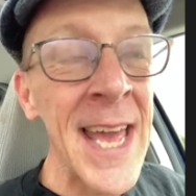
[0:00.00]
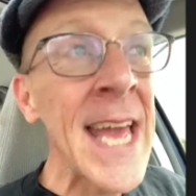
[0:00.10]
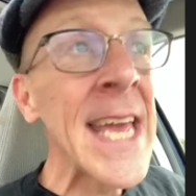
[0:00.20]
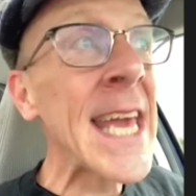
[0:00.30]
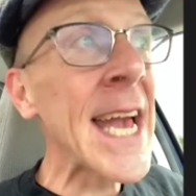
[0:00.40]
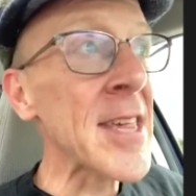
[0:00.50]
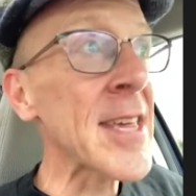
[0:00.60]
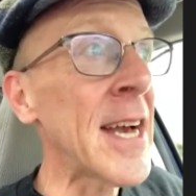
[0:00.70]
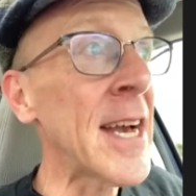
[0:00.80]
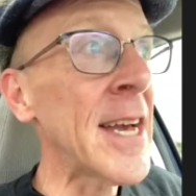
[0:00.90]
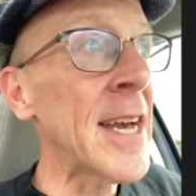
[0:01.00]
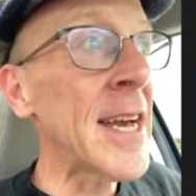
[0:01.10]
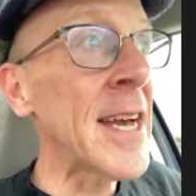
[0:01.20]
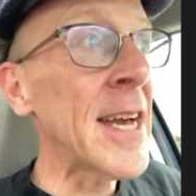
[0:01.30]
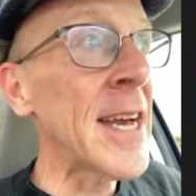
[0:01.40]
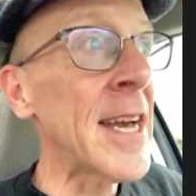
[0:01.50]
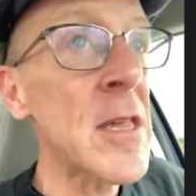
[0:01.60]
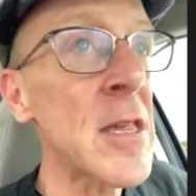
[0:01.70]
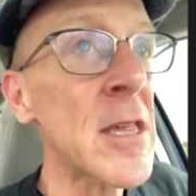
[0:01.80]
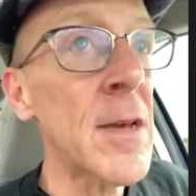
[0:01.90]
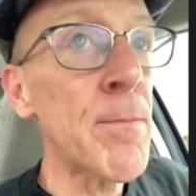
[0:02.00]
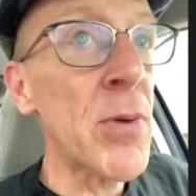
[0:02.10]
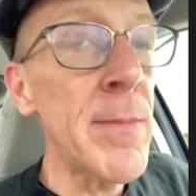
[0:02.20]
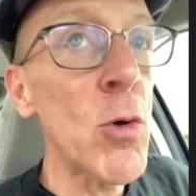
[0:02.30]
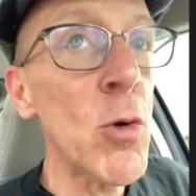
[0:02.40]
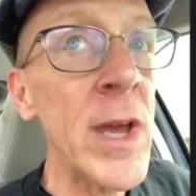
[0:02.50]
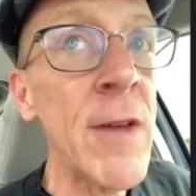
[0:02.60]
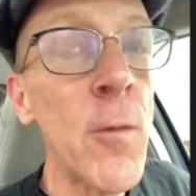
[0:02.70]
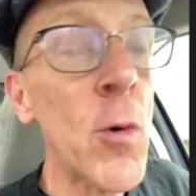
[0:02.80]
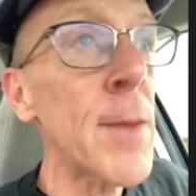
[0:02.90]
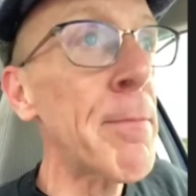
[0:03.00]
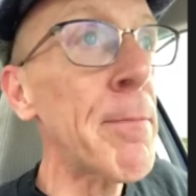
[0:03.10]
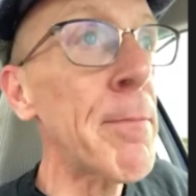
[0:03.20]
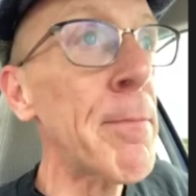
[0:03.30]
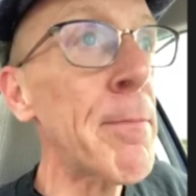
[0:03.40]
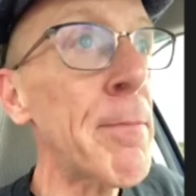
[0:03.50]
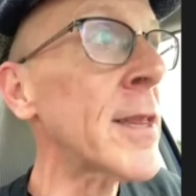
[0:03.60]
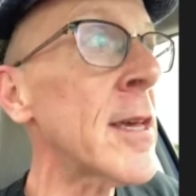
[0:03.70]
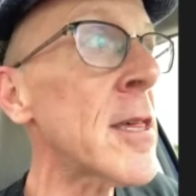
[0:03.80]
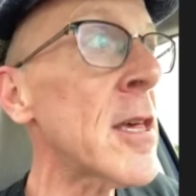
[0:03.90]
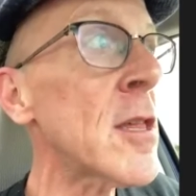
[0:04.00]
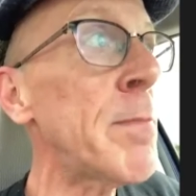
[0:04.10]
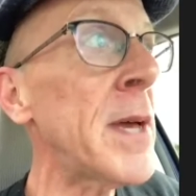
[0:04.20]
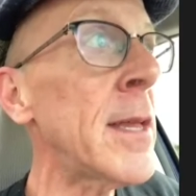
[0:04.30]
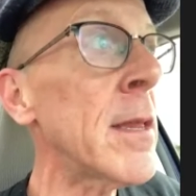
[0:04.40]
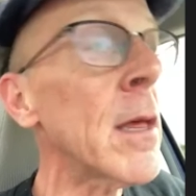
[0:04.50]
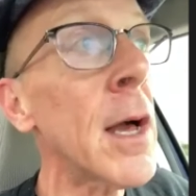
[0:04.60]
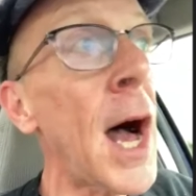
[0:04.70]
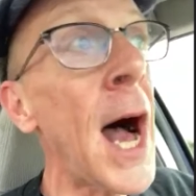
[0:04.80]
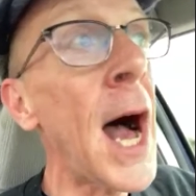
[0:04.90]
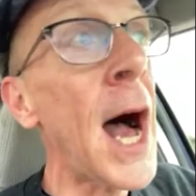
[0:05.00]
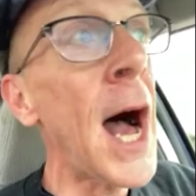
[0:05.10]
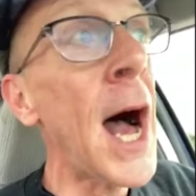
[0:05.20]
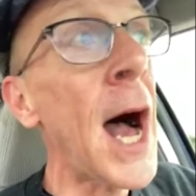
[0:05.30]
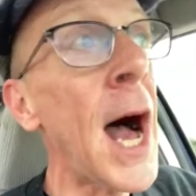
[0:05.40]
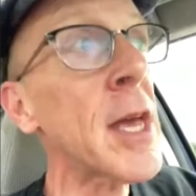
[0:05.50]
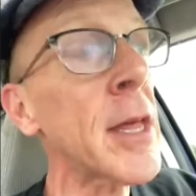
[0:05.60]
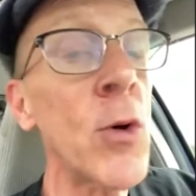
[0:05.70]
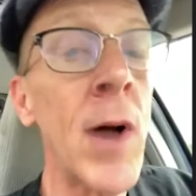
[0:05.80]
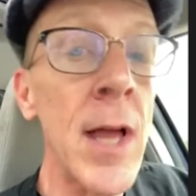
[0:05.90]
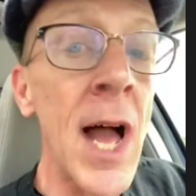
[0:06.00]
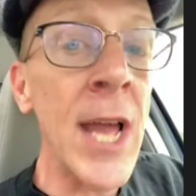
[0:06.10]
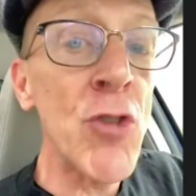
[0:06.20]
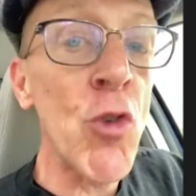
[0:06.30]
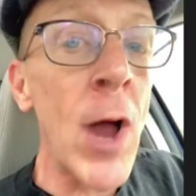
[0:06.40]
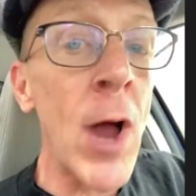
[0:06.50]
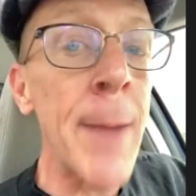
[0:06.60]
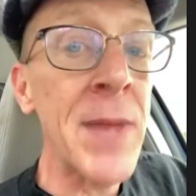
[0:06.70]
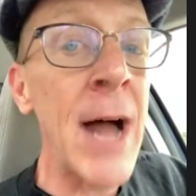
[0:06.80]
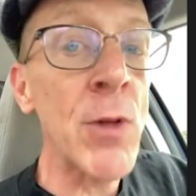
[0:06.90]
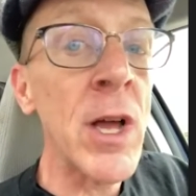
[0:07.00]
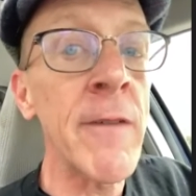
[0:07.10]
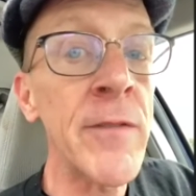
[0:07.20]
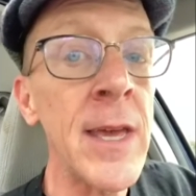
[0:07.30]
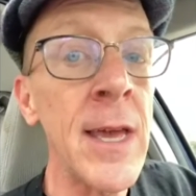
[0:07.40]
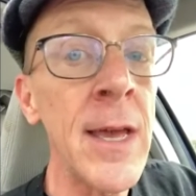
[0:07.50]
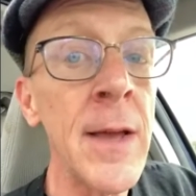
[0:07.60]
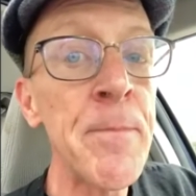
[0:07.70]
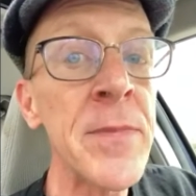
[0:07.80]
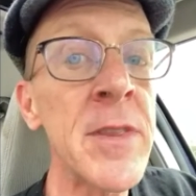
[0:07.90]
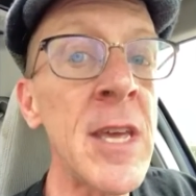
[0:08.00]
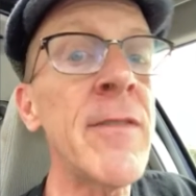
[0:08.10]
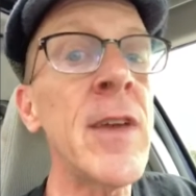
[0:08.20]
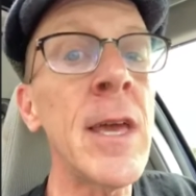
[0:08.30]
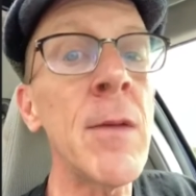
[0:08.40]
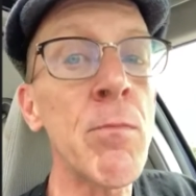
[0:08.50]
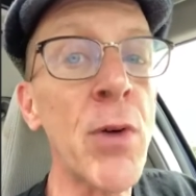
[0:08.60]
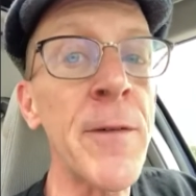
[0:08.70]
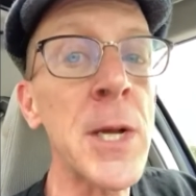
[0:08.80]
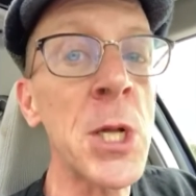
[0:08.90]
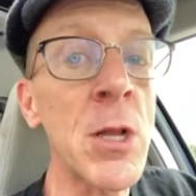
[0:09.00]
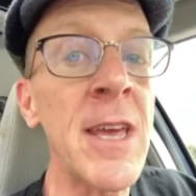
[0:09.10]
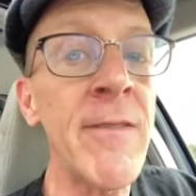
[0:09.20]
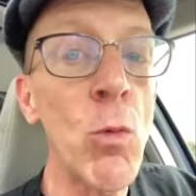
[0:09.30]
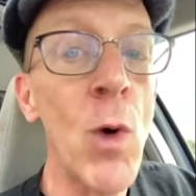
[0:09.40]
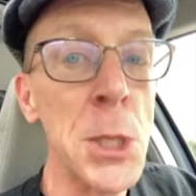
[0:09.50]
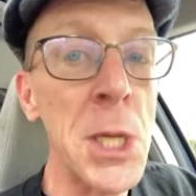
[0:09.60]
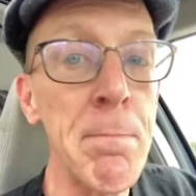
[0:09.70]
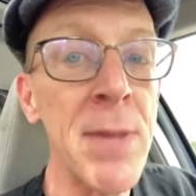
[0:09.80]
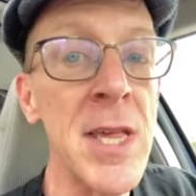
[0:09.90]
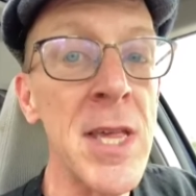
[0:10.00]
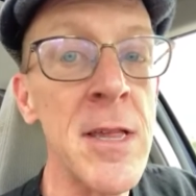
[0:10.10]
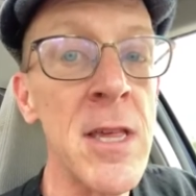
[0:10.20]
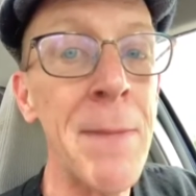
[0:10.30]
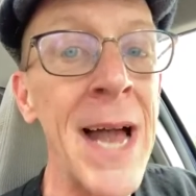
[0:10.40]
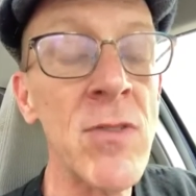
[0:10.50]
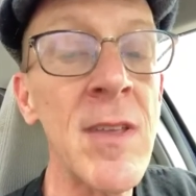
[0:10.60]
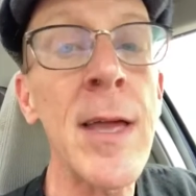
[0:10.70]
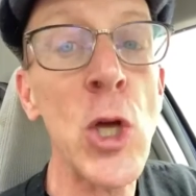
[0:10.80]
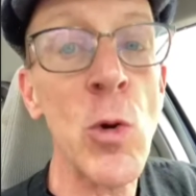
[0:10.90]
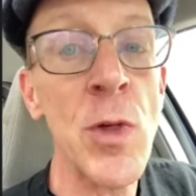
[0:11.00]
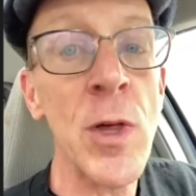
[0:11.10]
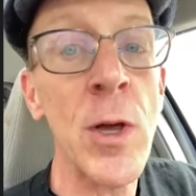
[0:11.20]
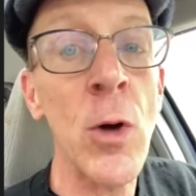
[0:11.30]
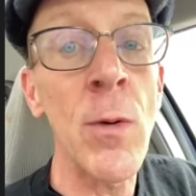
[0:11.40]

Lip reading: Yes, this is a premiere week for it, but tell you what, this has been, I should tell you, I dropped out of the professional TV watching business about 10 years ago.